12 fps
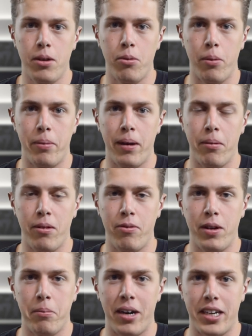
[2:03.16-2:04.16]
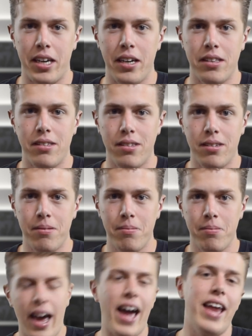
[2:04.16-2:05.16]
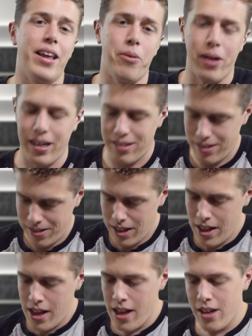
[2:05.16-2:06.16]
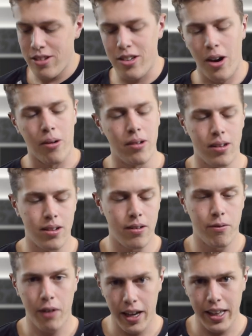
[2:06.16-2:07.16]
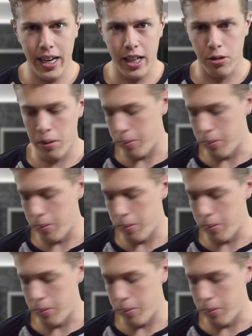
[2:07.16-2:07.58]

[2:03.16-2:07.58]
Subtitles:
Won't be able to feed my kids. Anyways, so finally got the